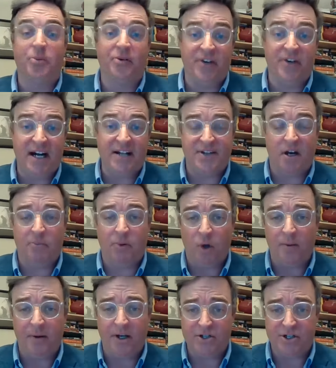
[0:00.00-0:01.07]
provides
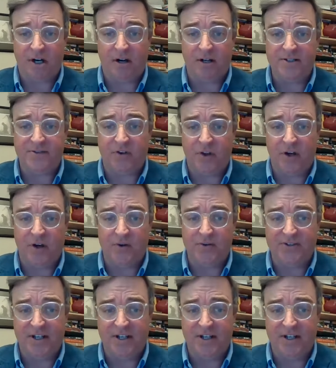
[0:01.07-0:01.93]
unemployment insurance for those